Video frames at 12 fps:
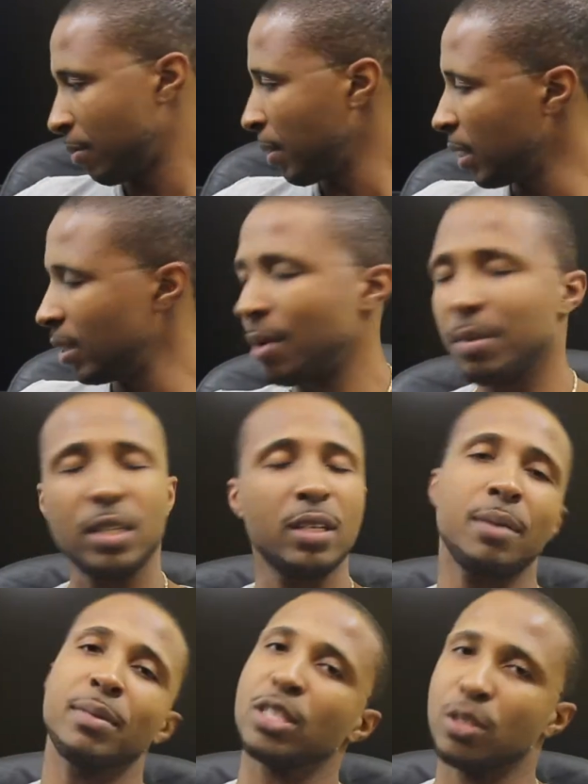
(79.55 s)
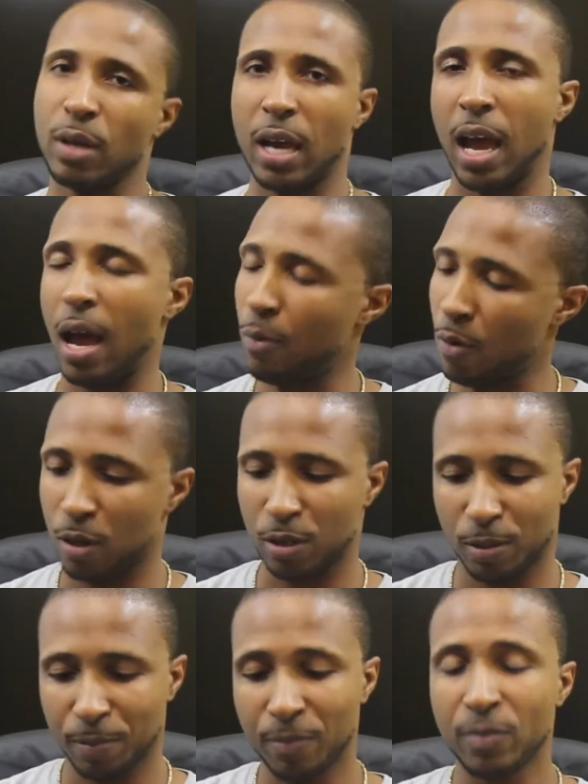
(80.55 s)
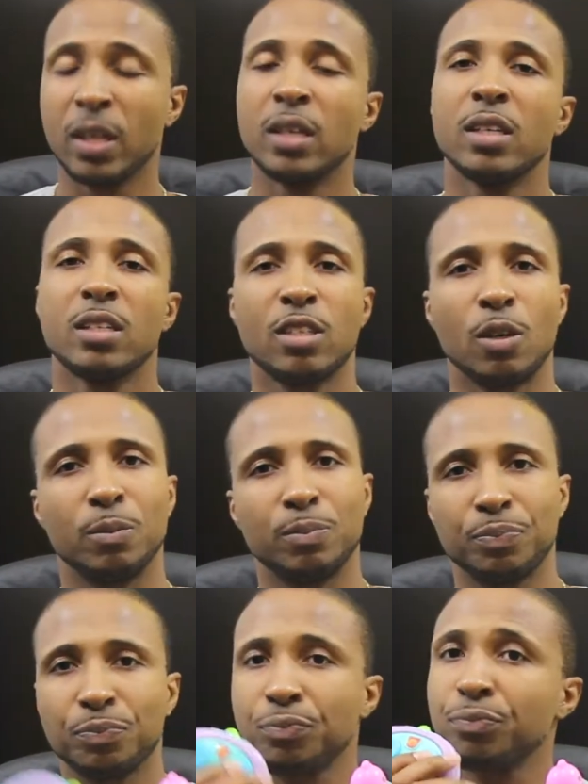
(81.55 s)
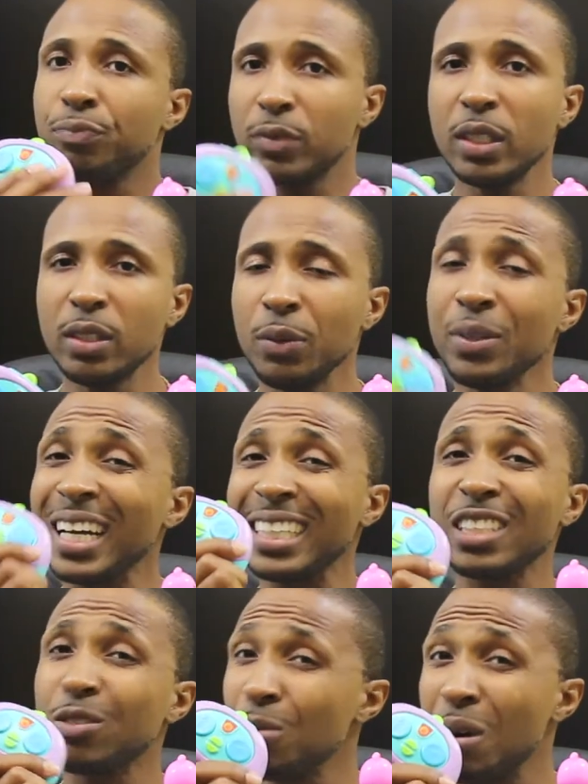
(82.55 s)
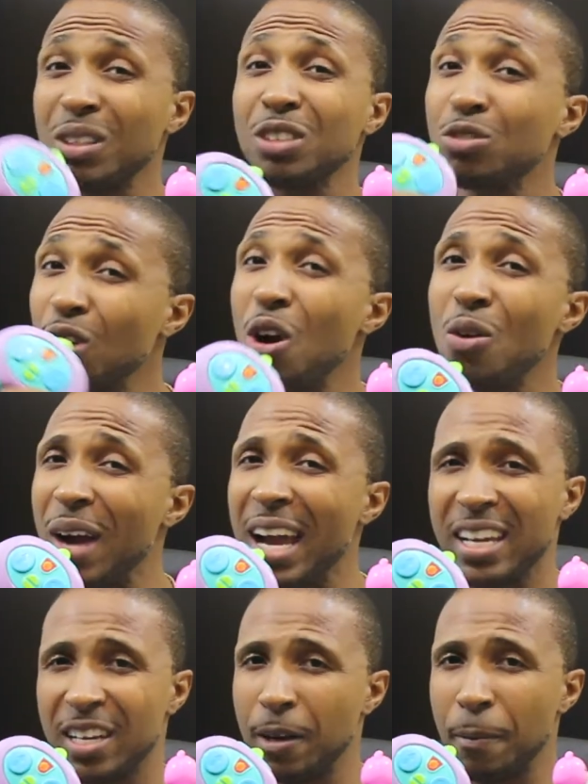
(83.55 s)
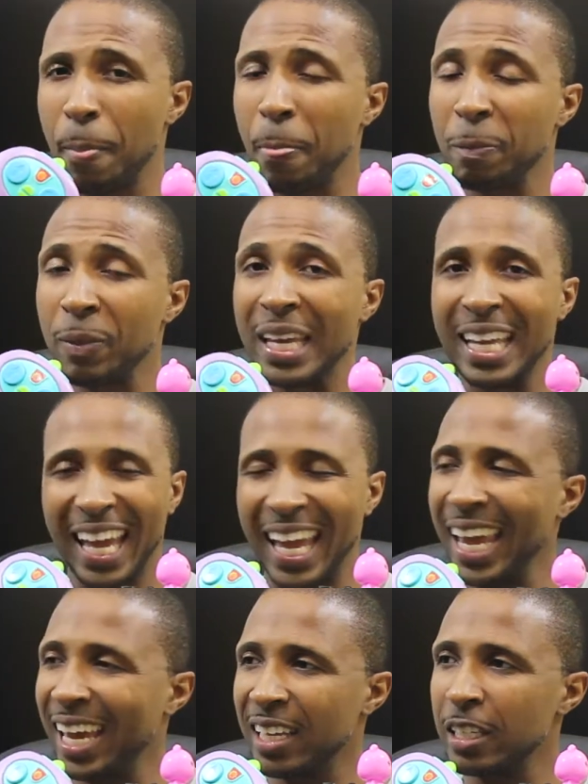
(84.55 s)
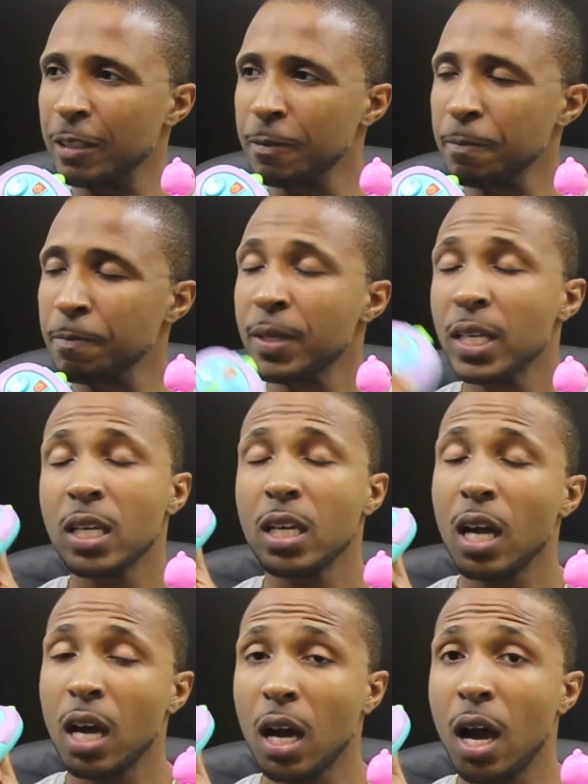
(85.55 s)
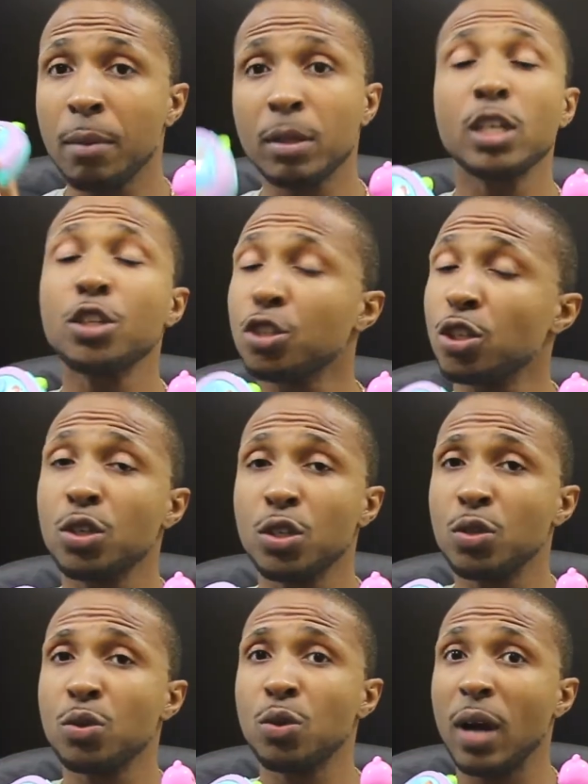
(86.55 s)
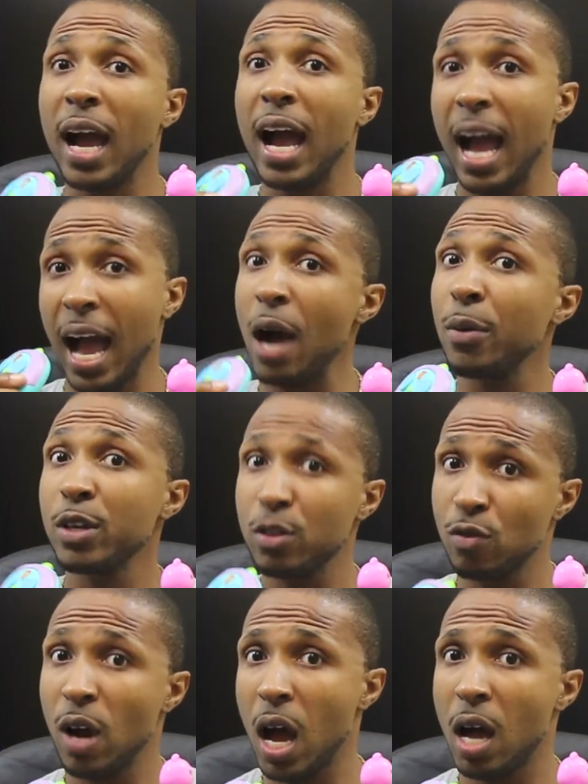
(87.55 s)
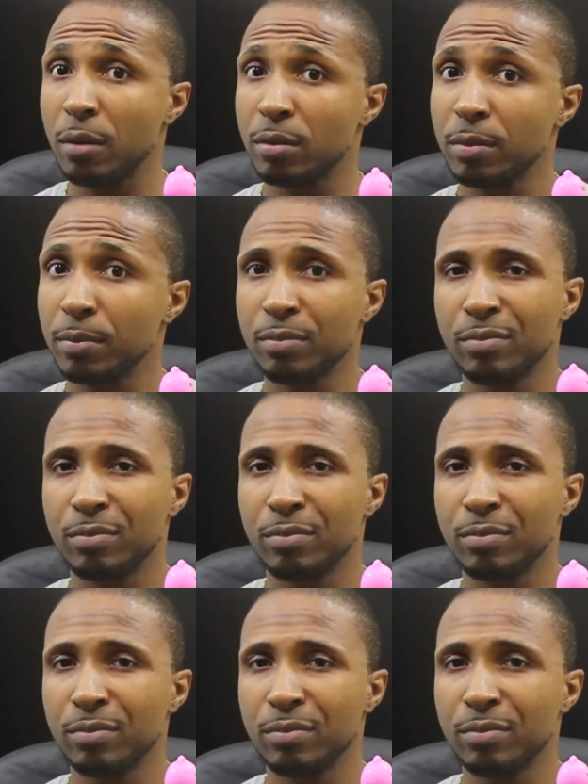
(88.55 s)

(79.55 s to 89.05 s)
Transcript: Let me show you how it works. So, we got this remote control right here, and I'm going to show you how it drives.